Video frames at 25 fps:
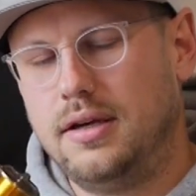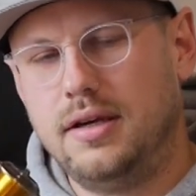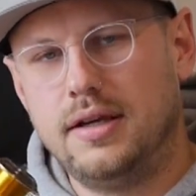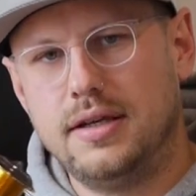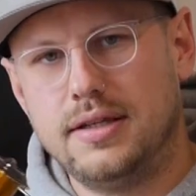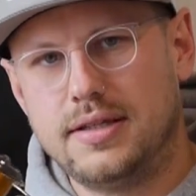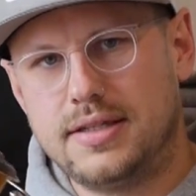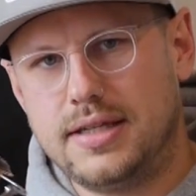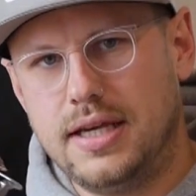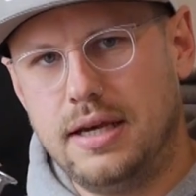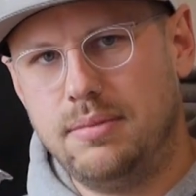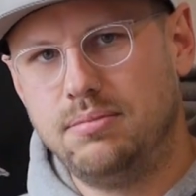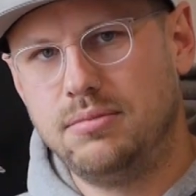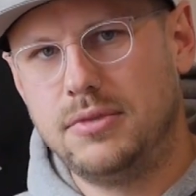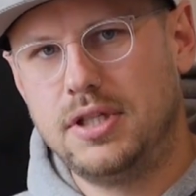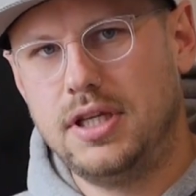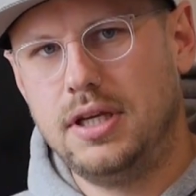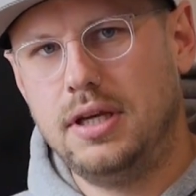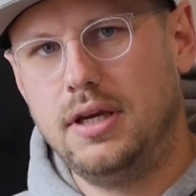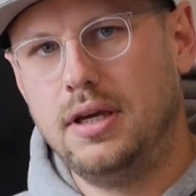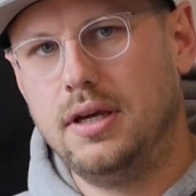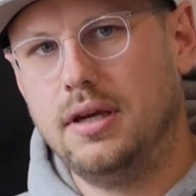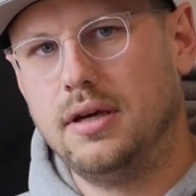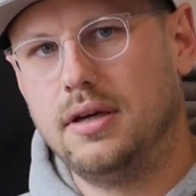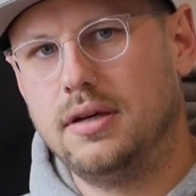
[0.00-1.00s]
it's
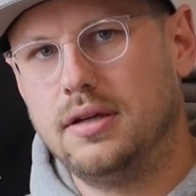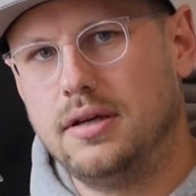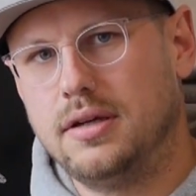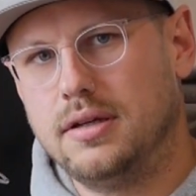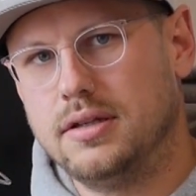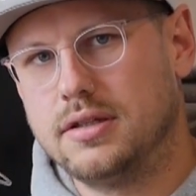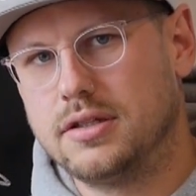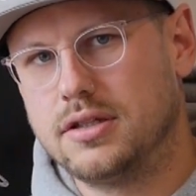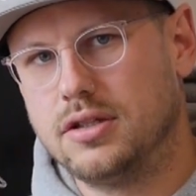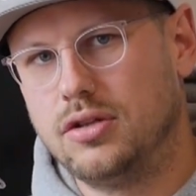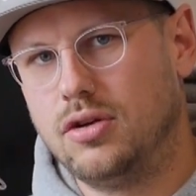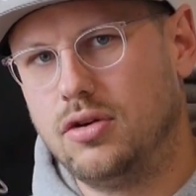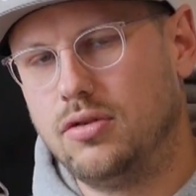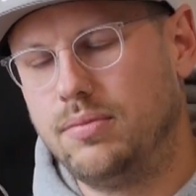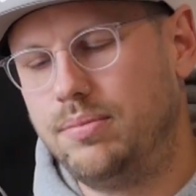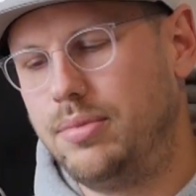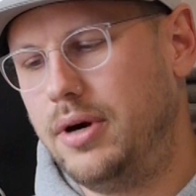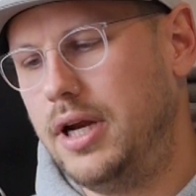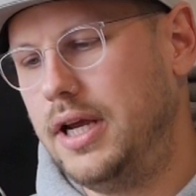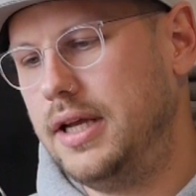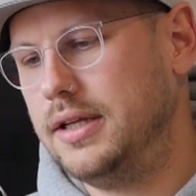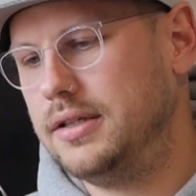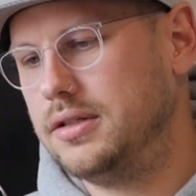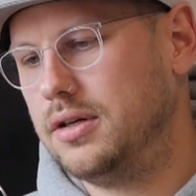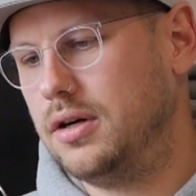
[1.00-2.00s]
empty, there's no
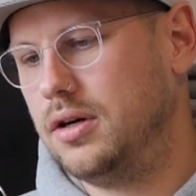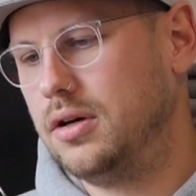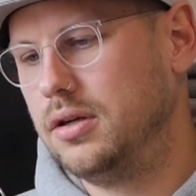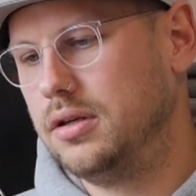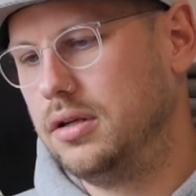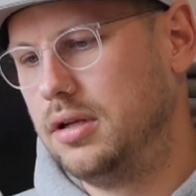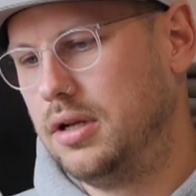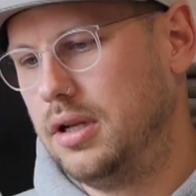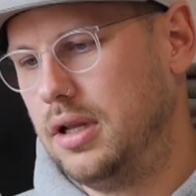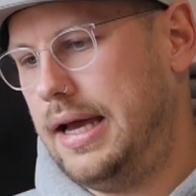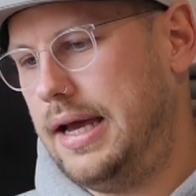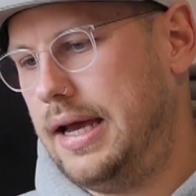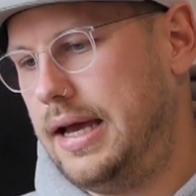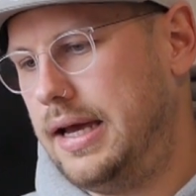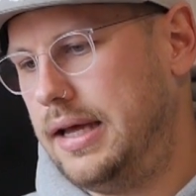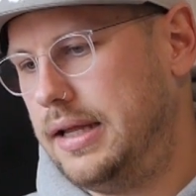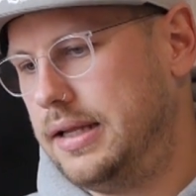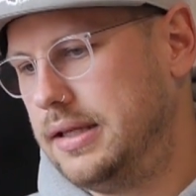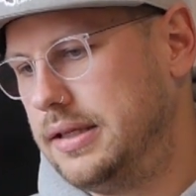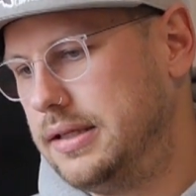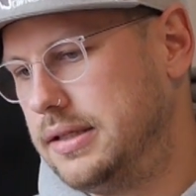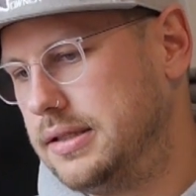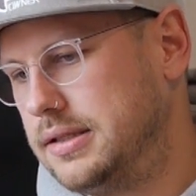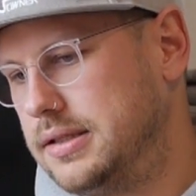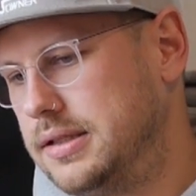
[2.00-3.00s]
braid on,
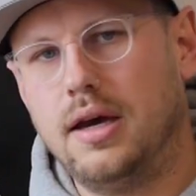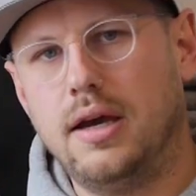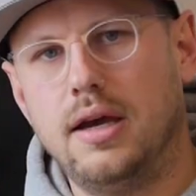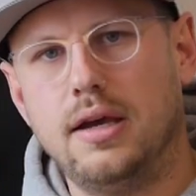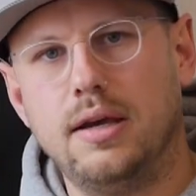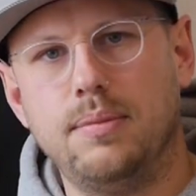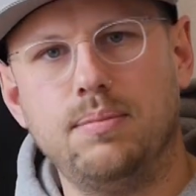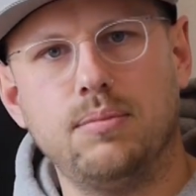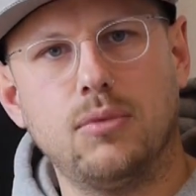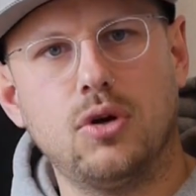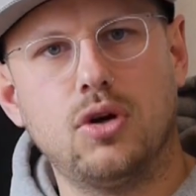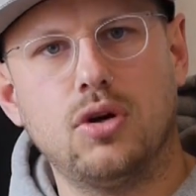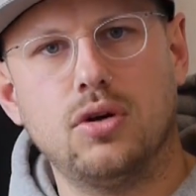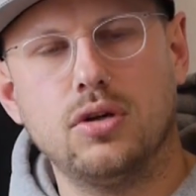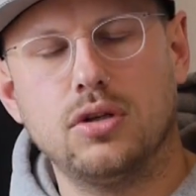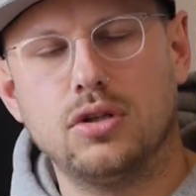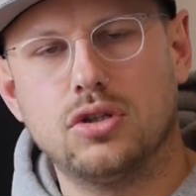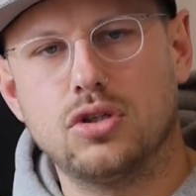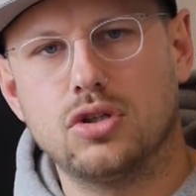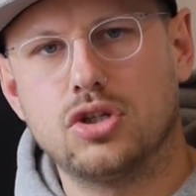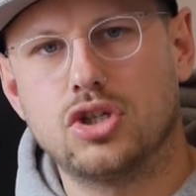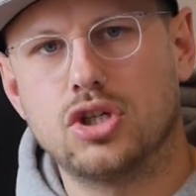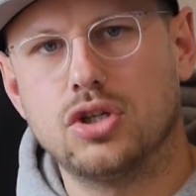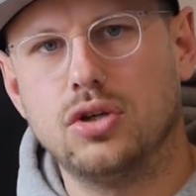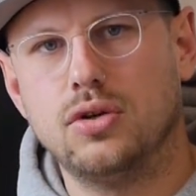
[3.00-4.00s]
and I'm going
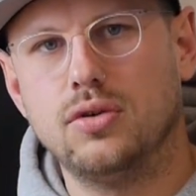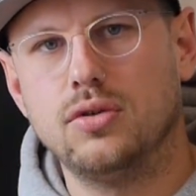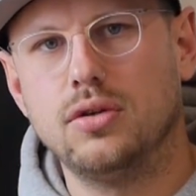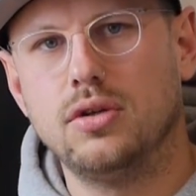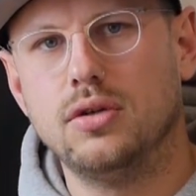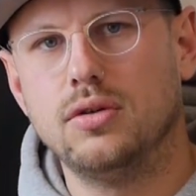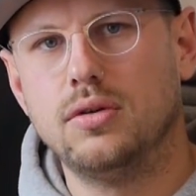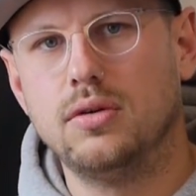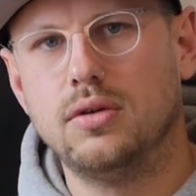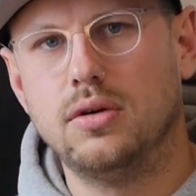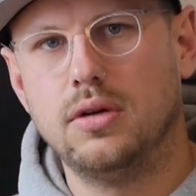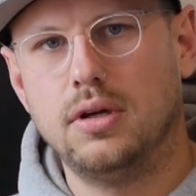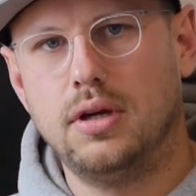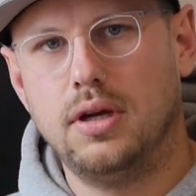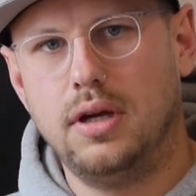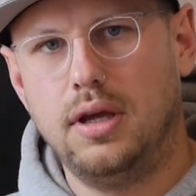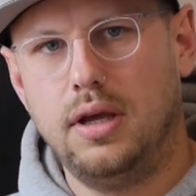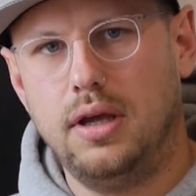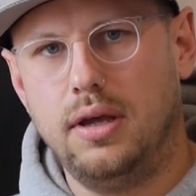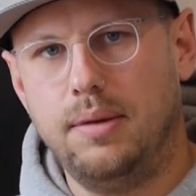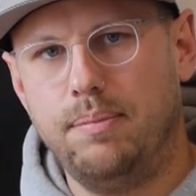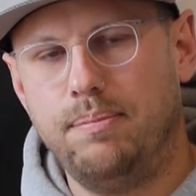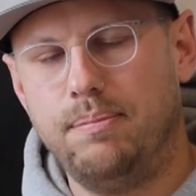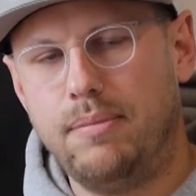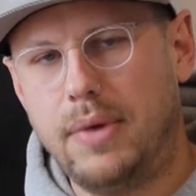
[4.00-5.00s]
to show you
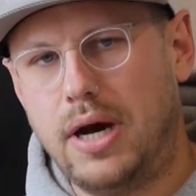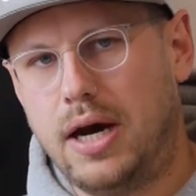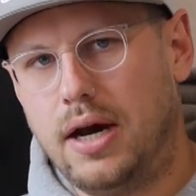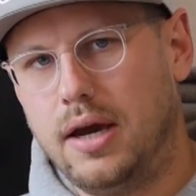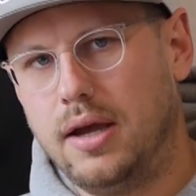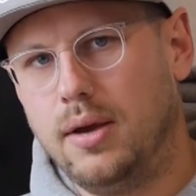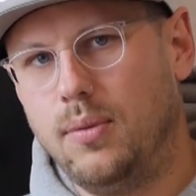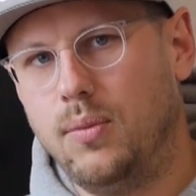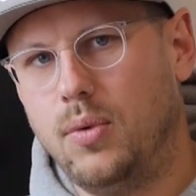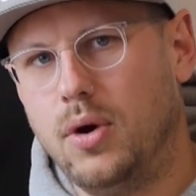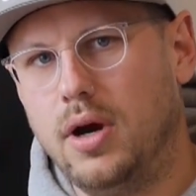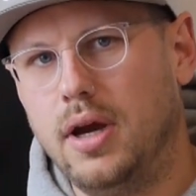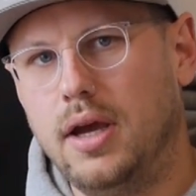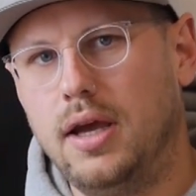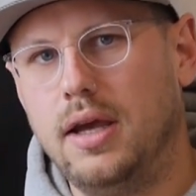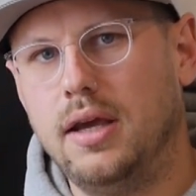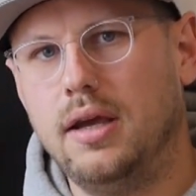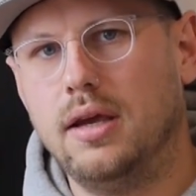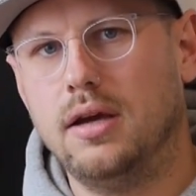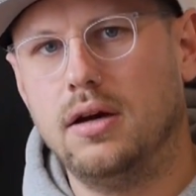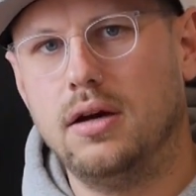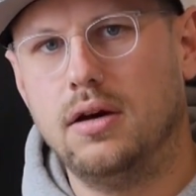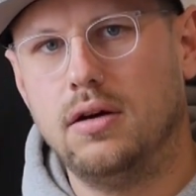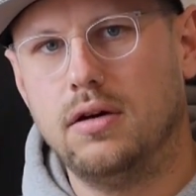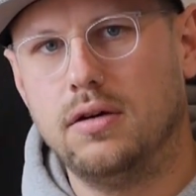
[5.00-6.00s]
my
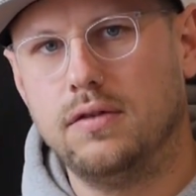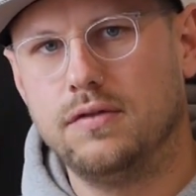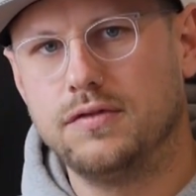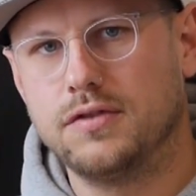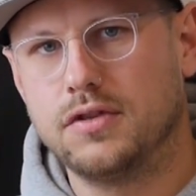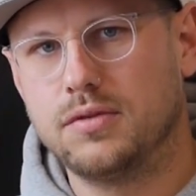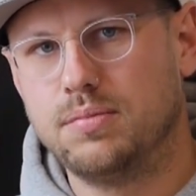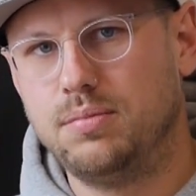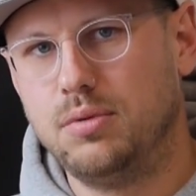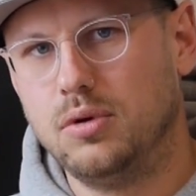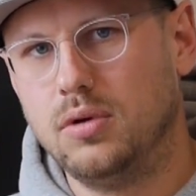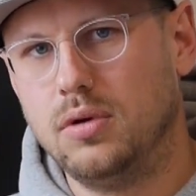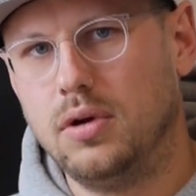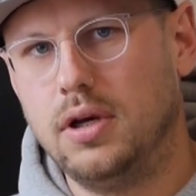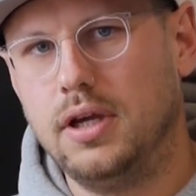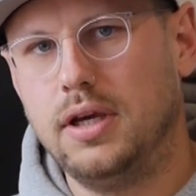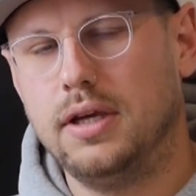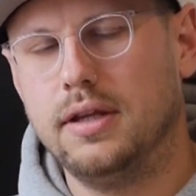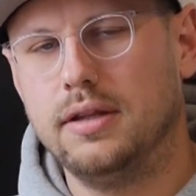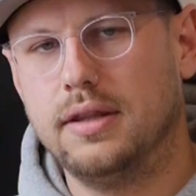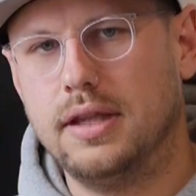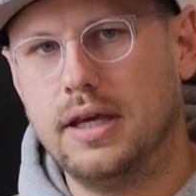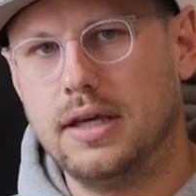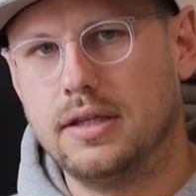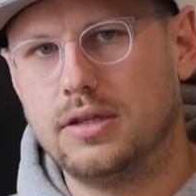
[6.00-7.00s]
way of
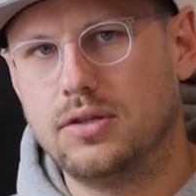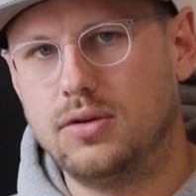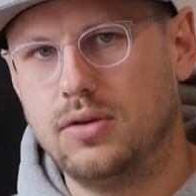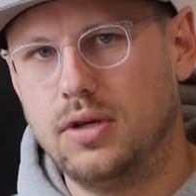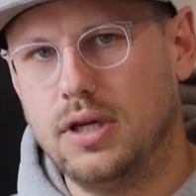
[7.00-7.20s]
spooling that